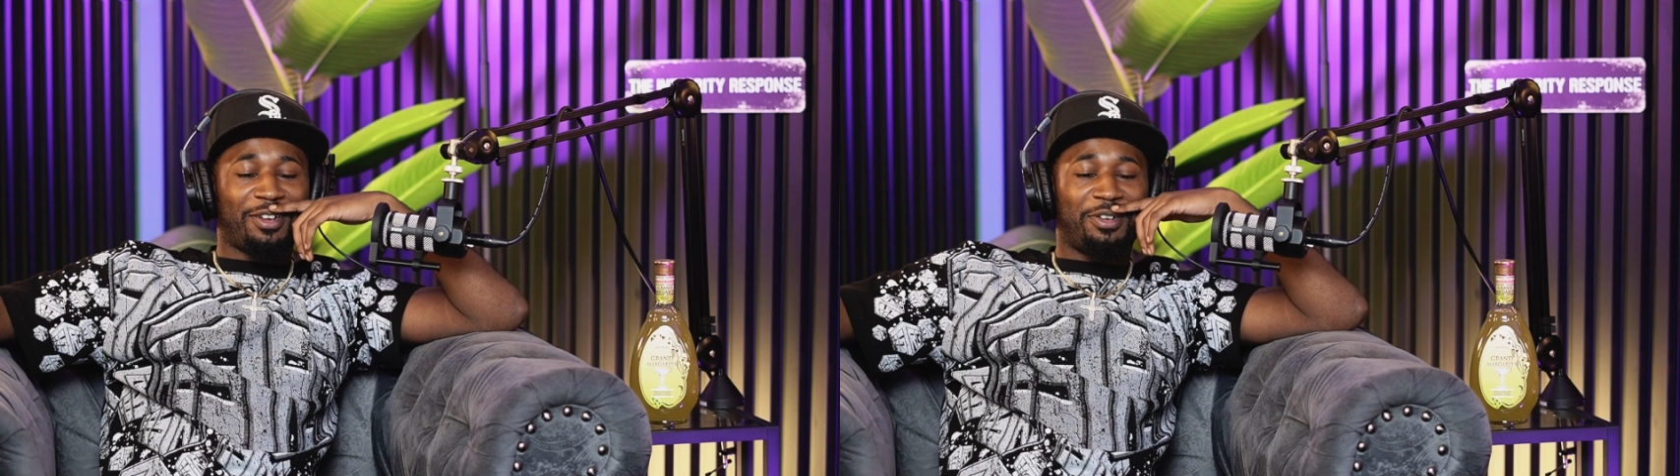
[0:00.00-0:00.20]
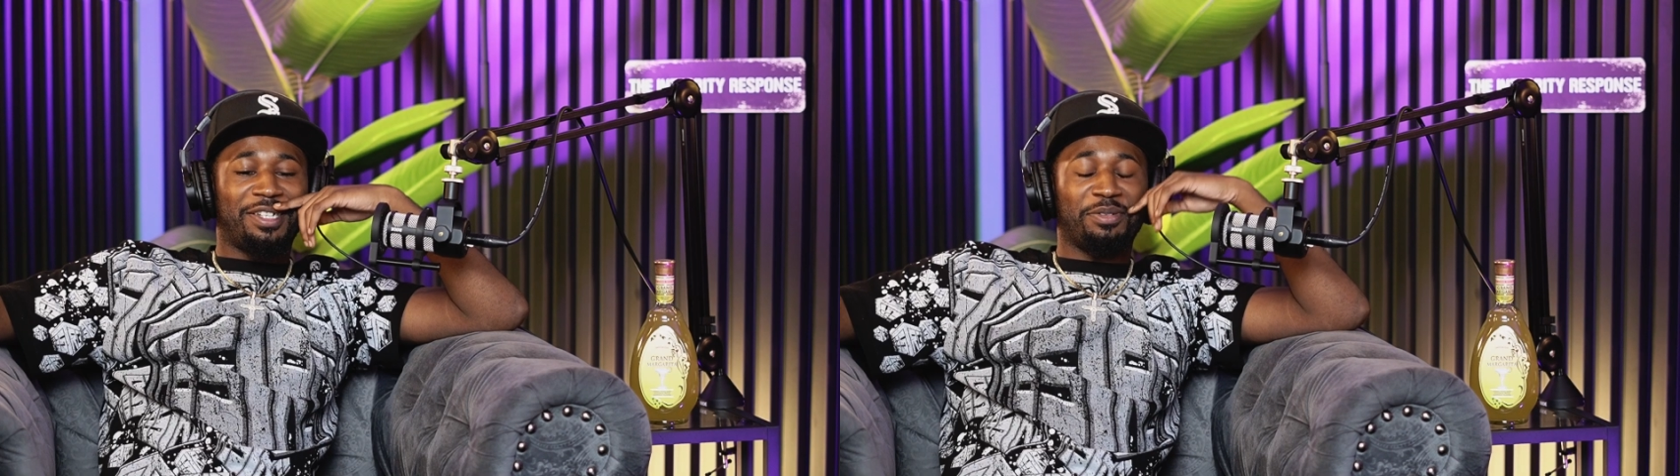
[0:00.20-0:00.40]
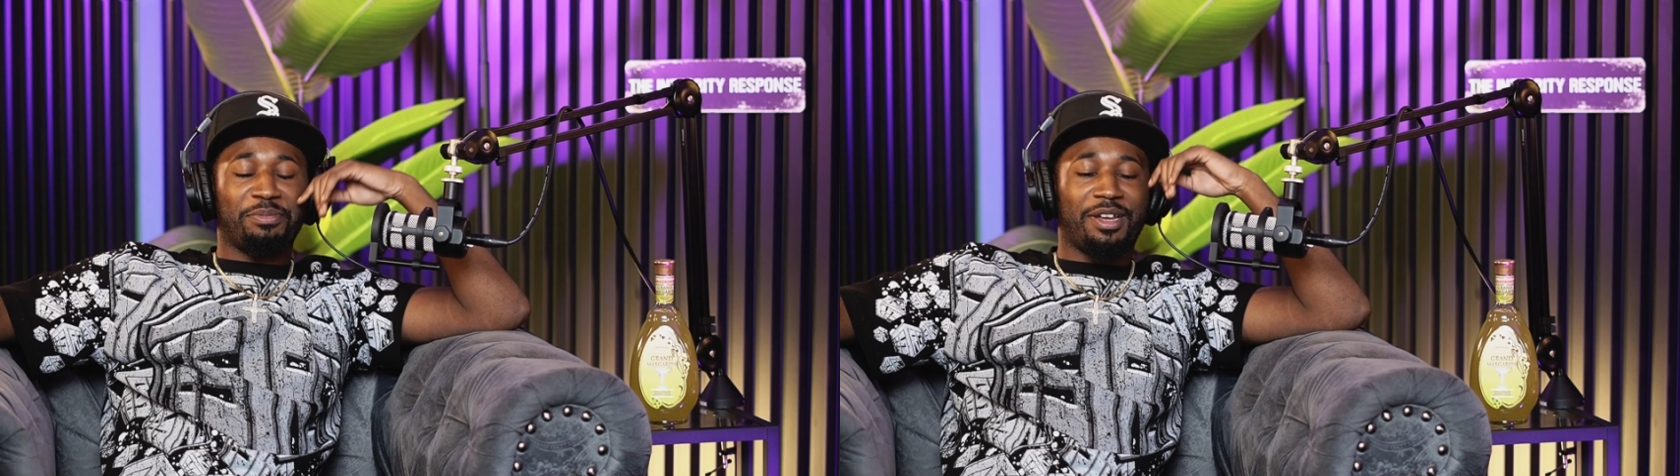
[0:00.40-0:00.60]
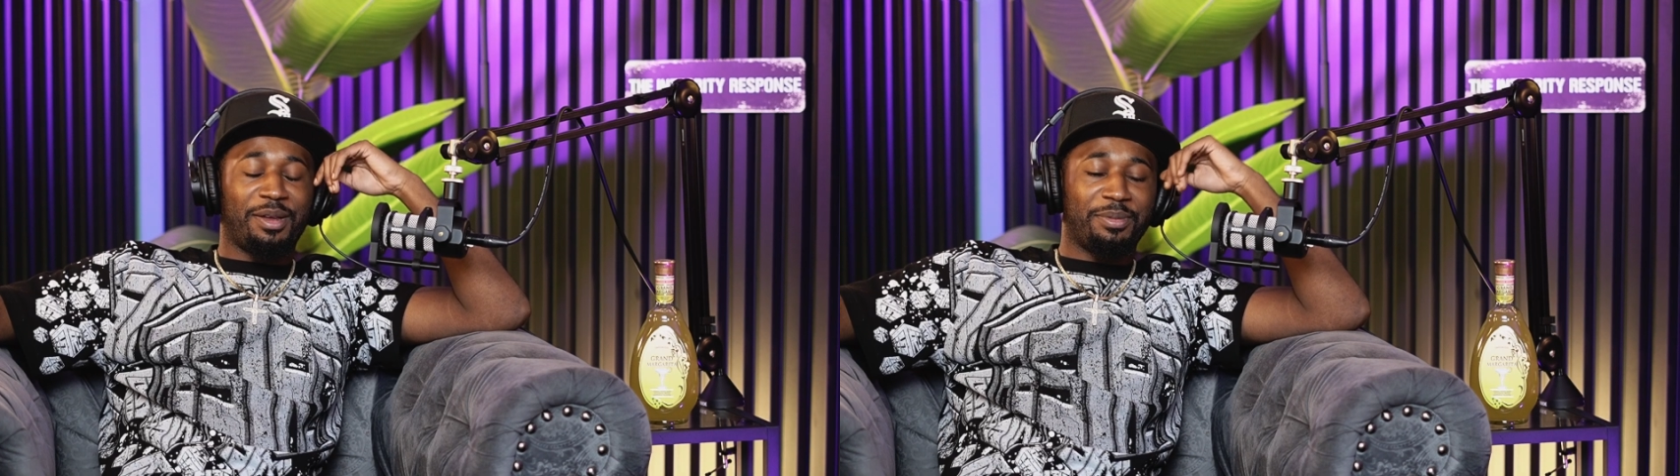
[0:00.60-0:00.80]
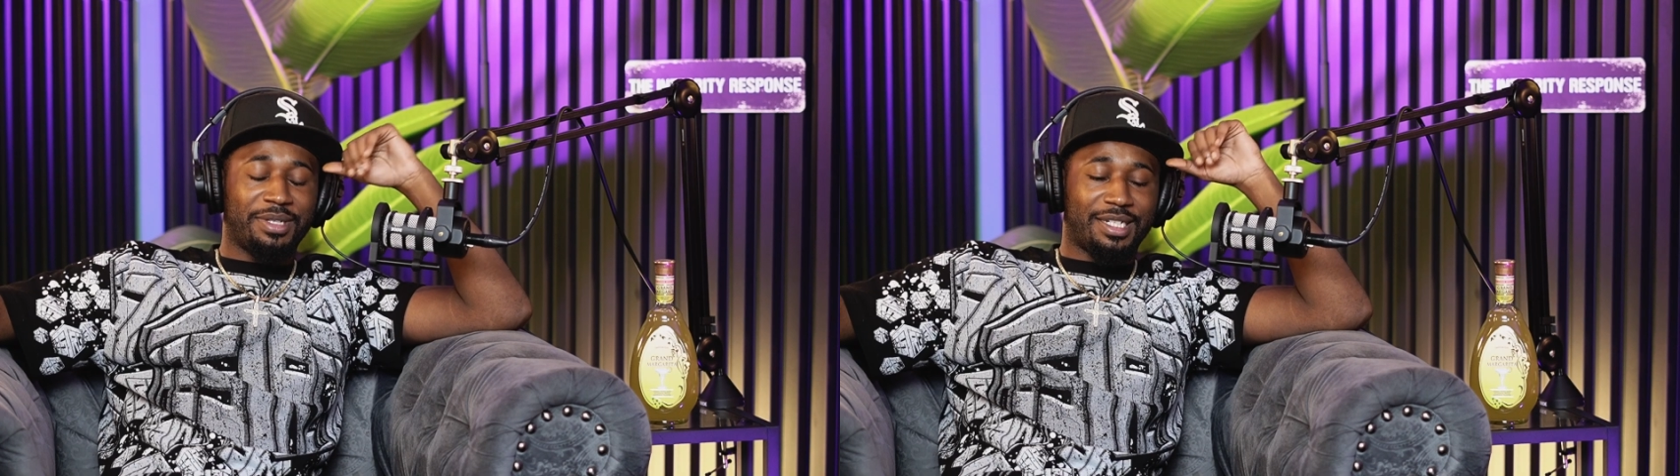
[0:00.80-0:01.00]
question,
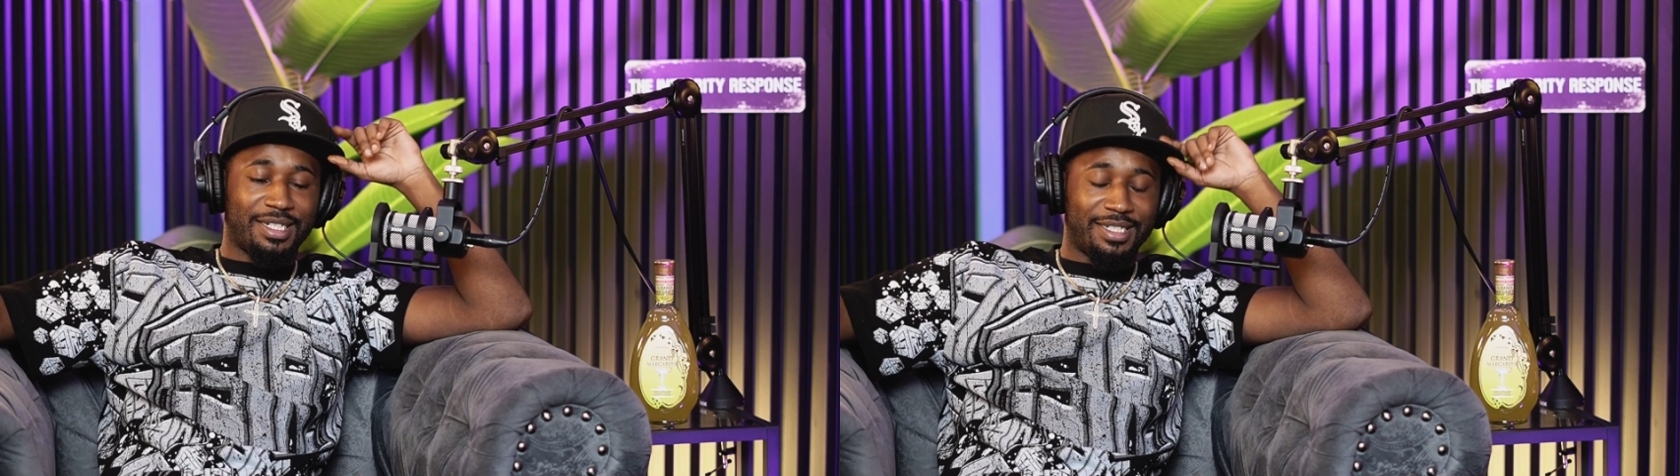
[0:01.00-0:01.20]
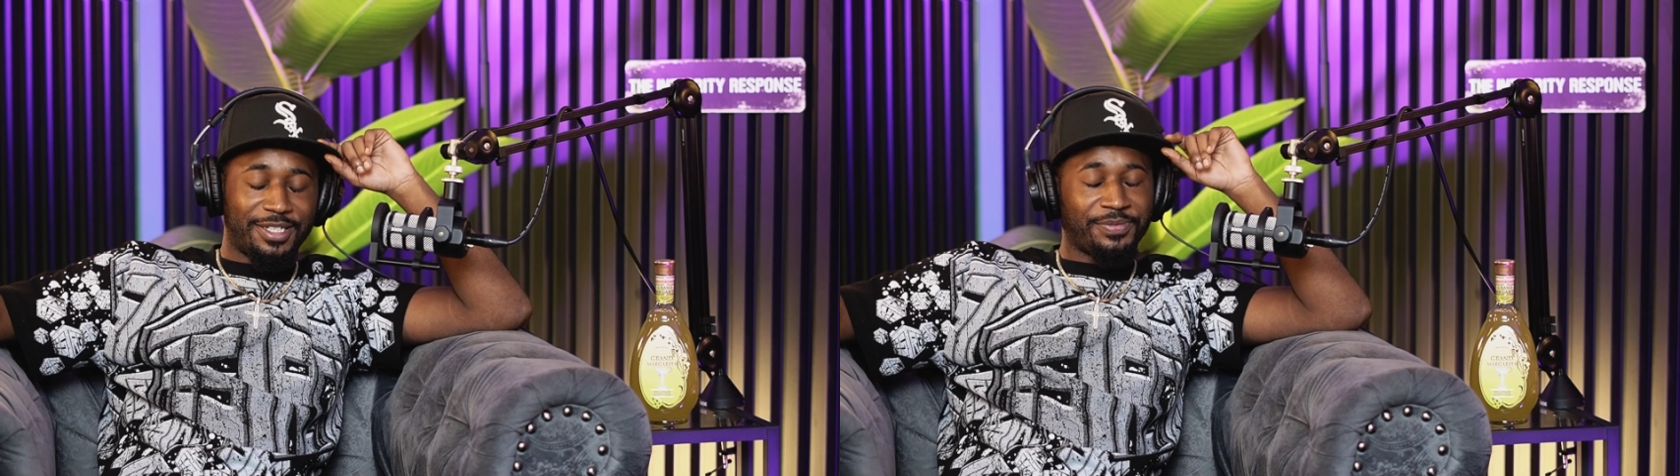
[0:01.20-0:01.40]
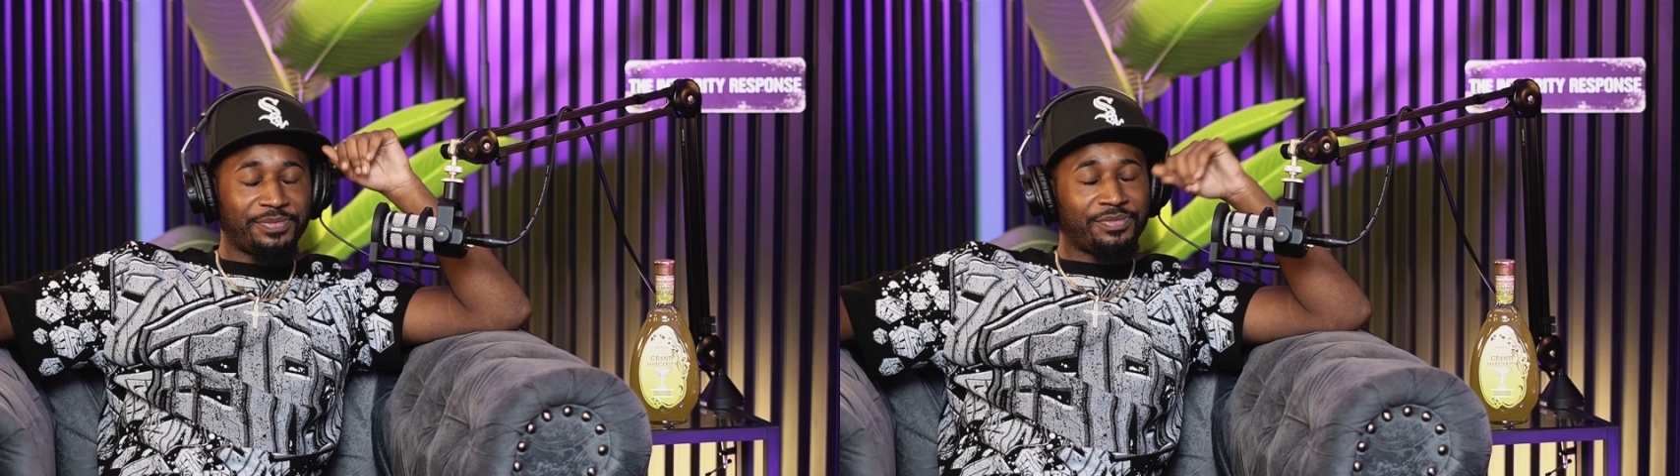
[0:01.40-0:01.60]
man, because